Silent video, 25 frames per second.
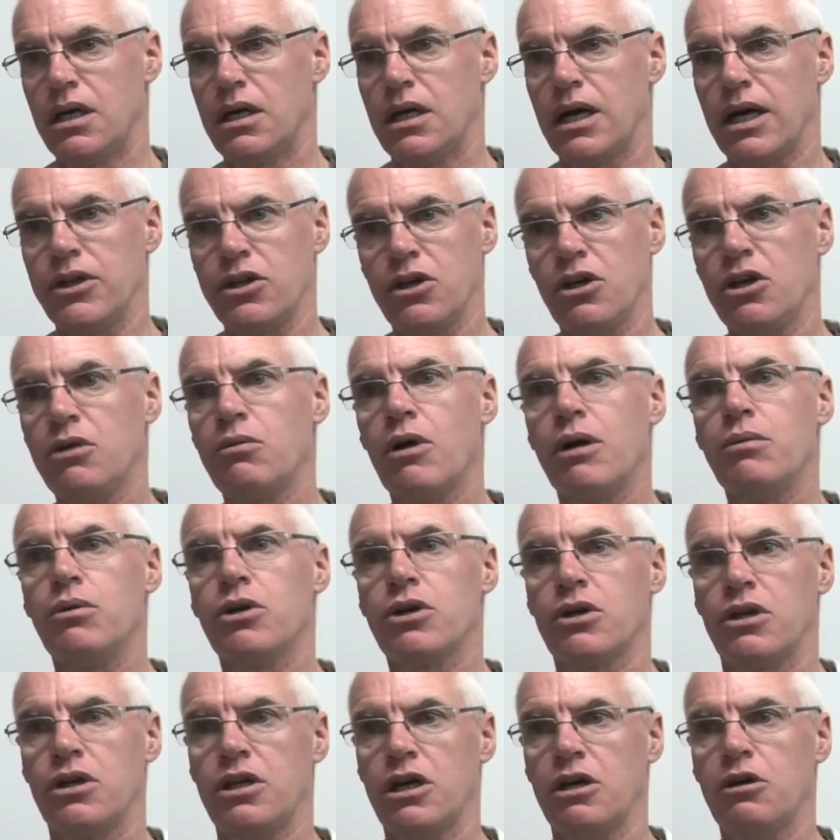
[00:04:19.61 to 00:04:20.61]
And the only way we're
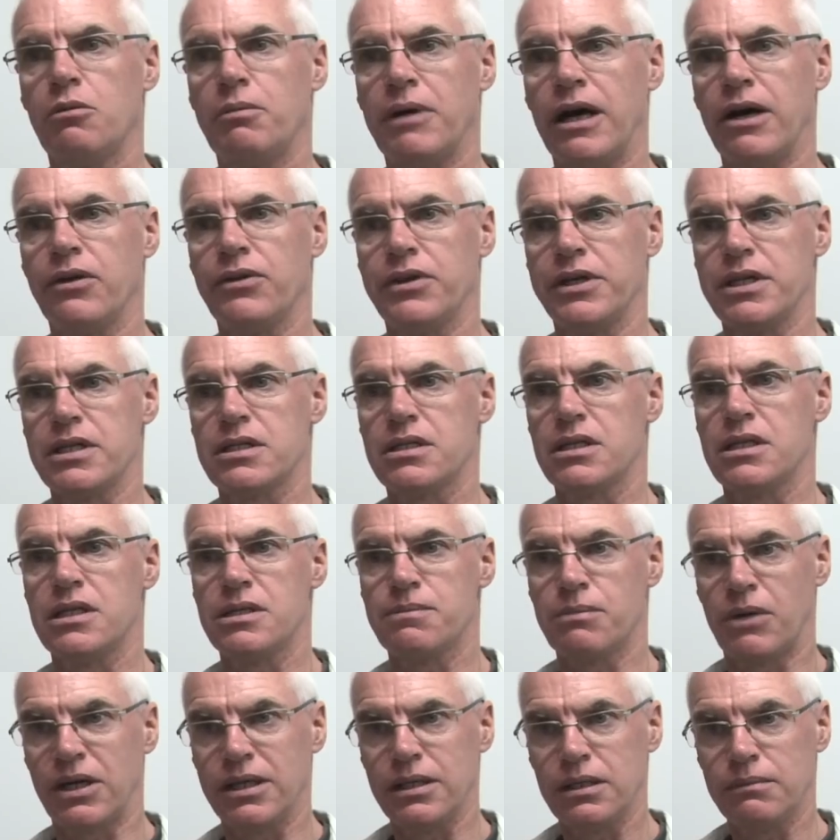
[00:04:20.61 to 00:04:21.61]
going to know about this is
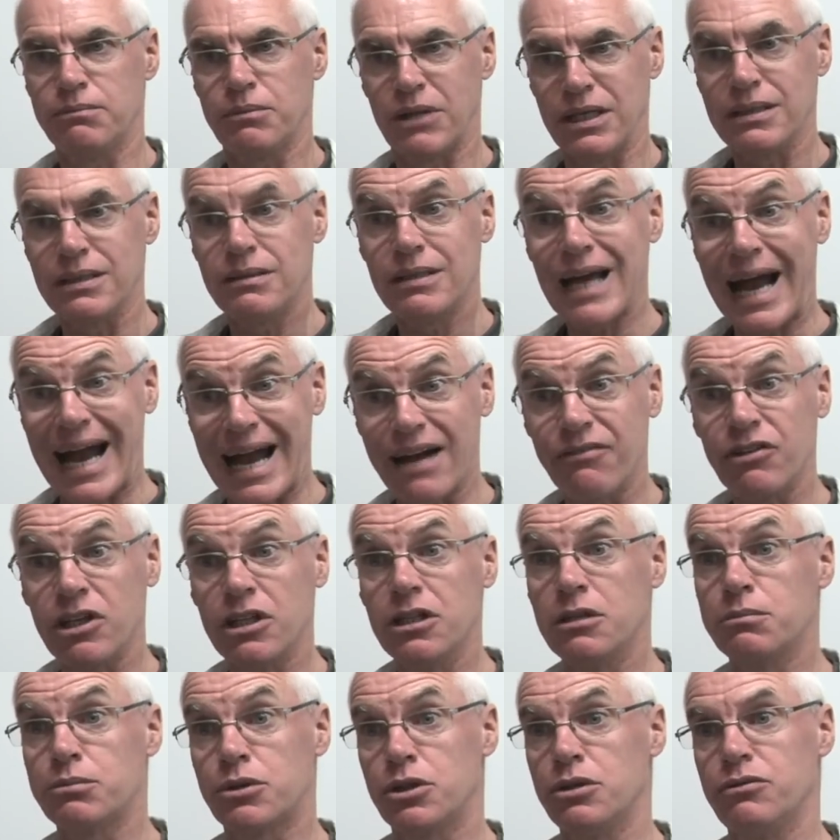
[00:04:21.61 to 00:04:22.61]
by having
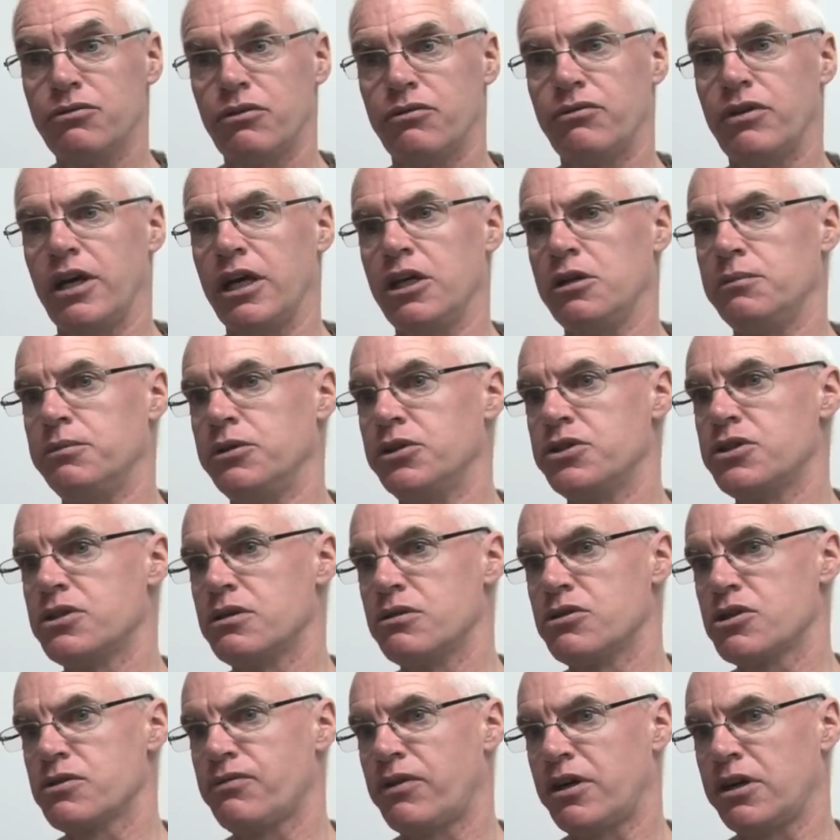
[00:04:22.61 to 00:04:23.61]
the proof available to
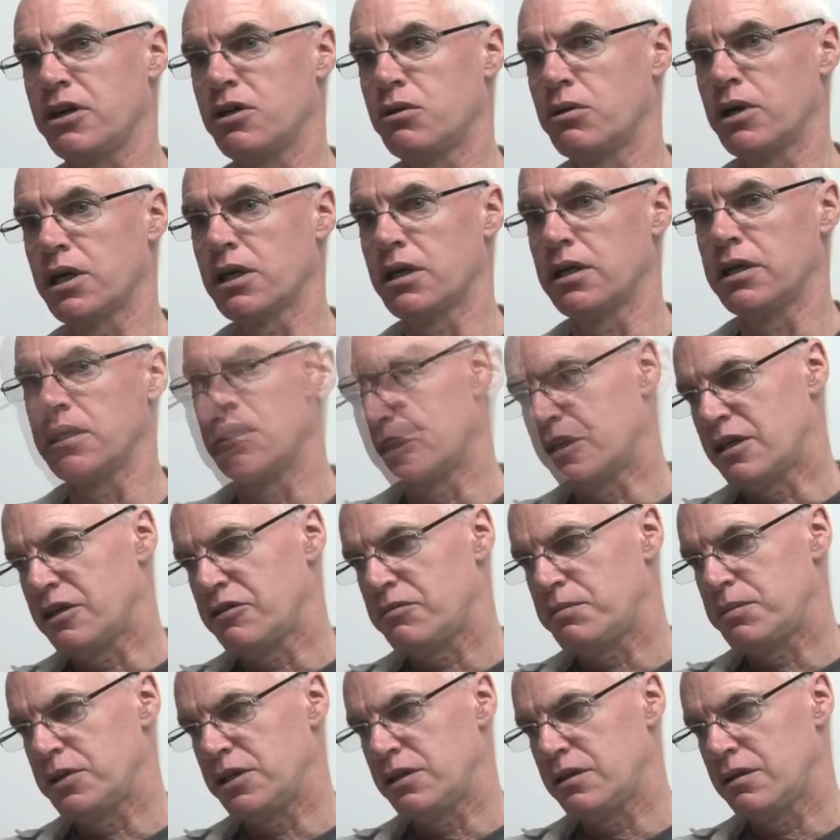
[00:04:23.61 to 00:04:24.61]
us very quickly. You know,
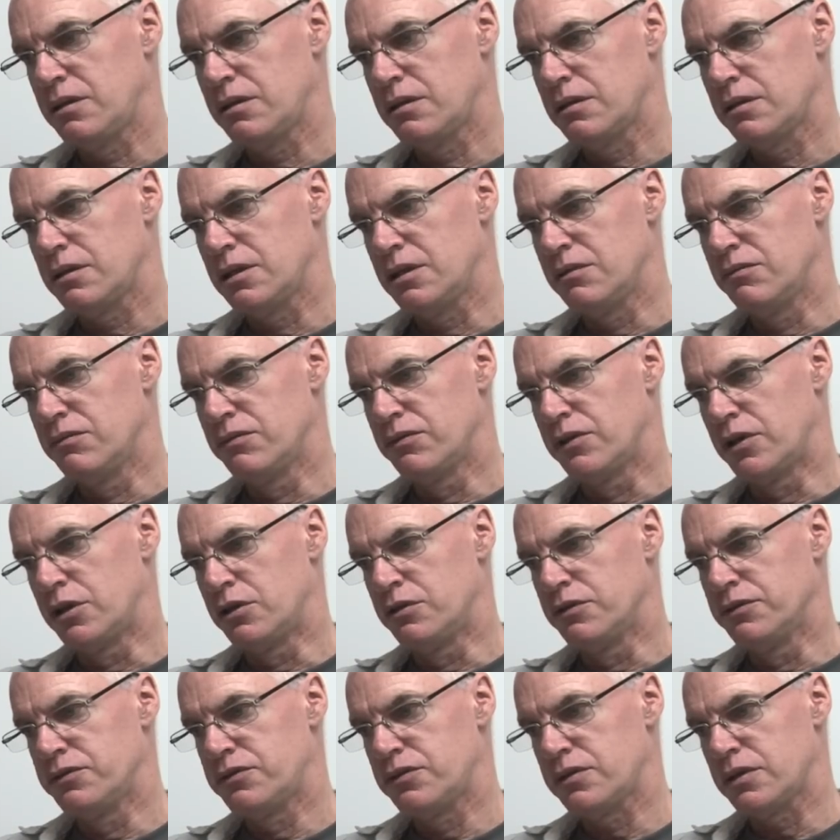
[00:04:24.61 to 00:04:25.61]
I've been
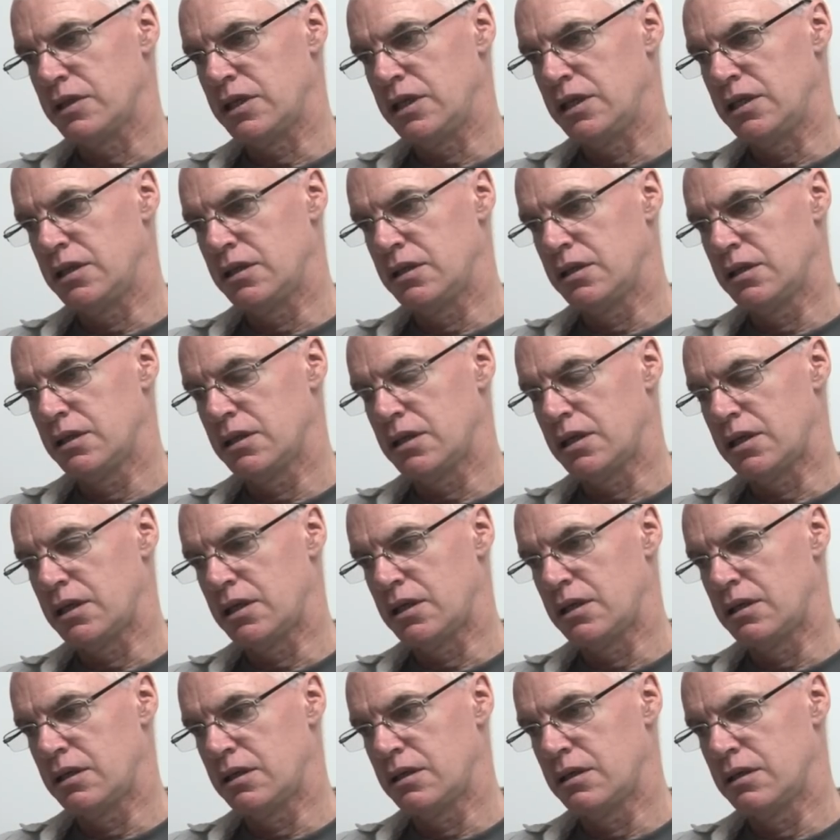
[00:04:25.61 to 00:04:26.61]
involved in
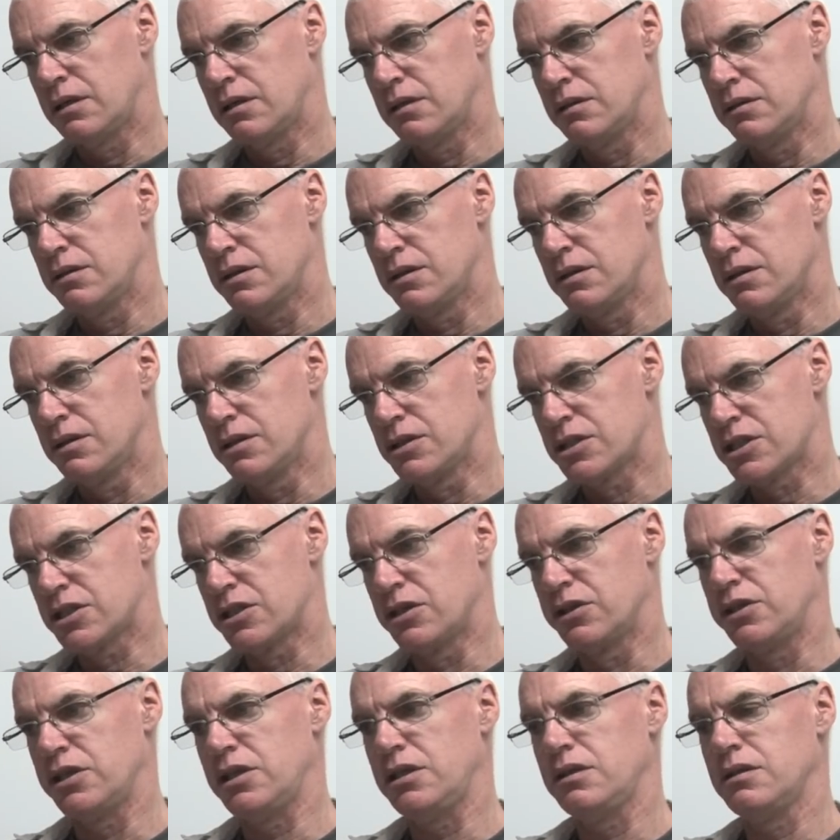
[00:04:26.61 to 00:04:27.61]
the
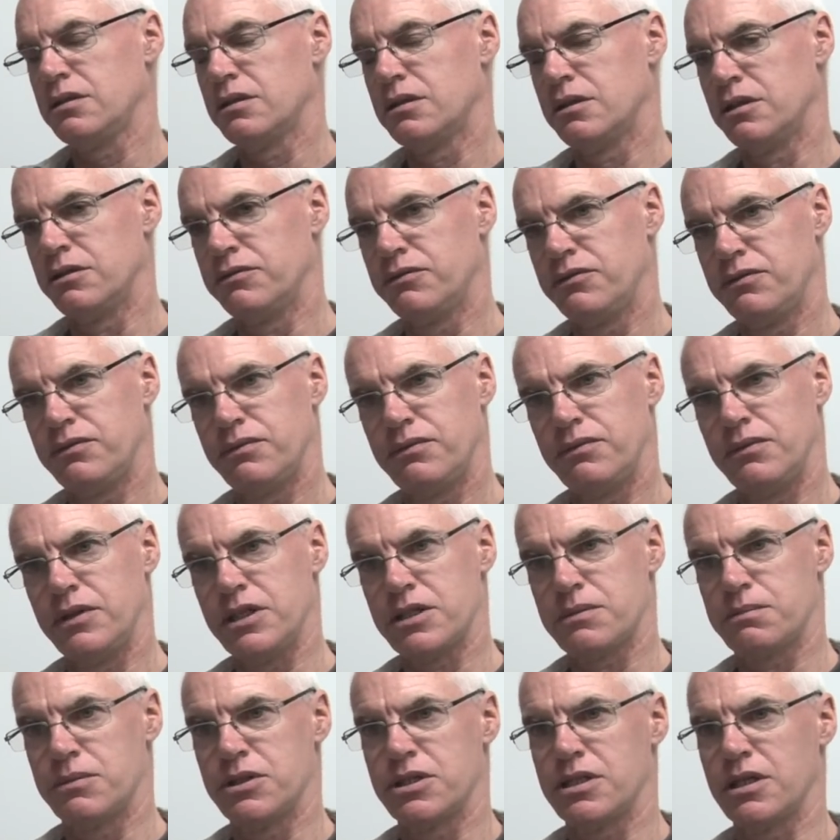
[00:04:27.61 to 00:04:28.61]
study of this
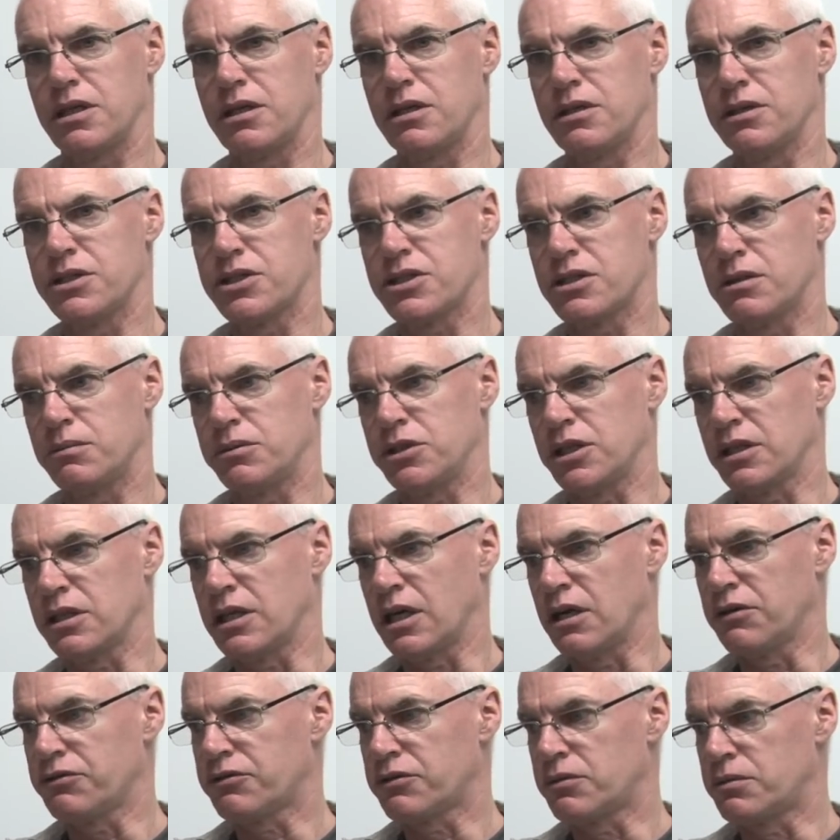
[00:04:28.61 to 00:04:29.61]
particular subject
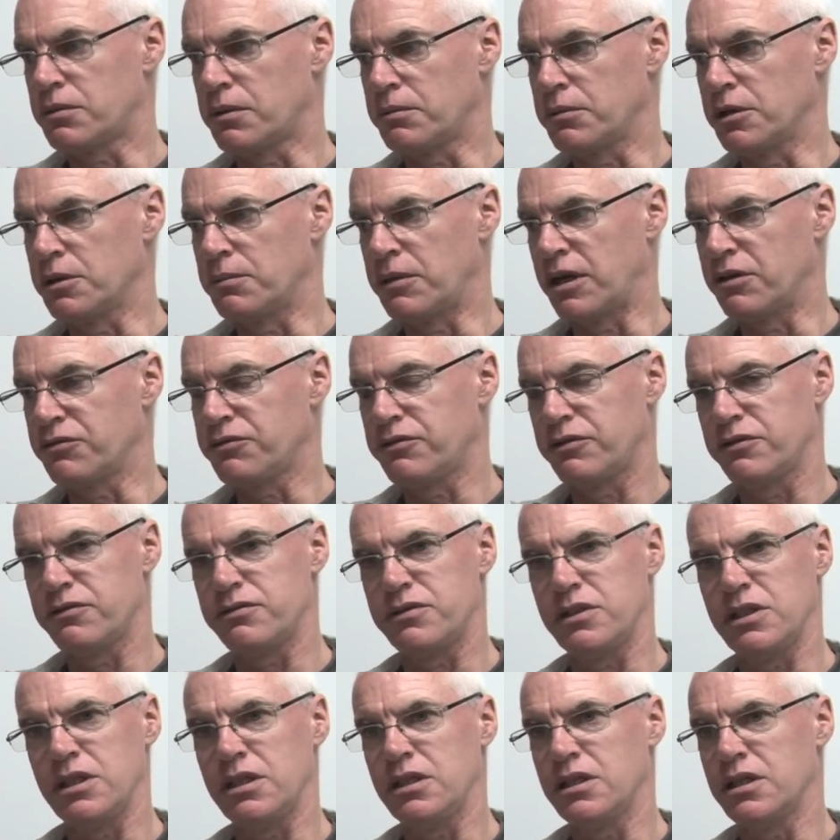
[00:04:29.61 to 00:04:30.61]
now for probably about
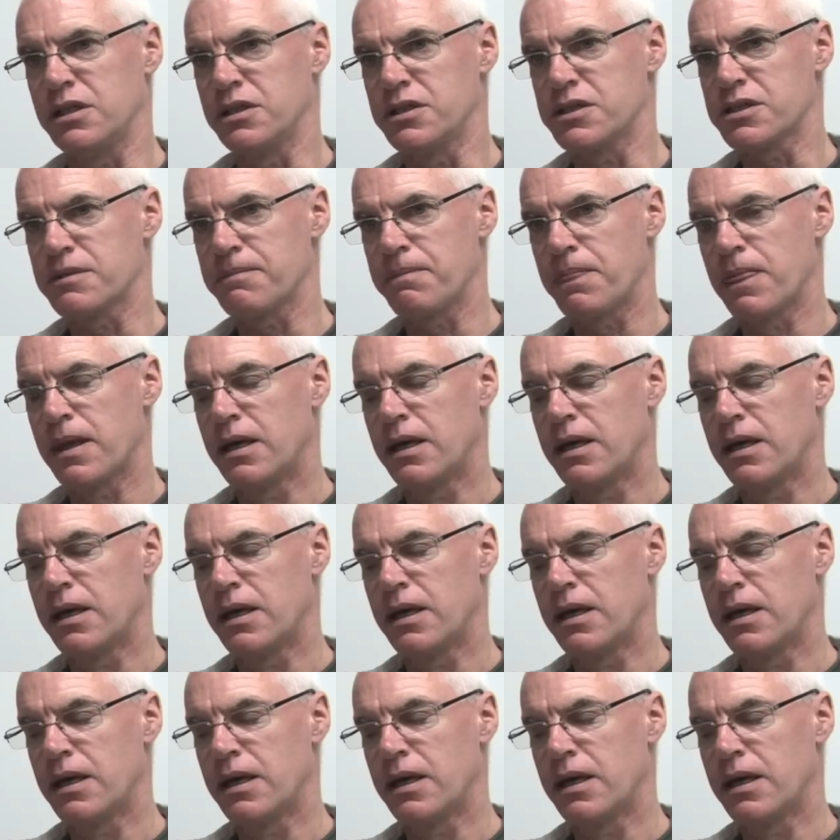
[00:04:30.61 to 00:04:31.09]
15 years.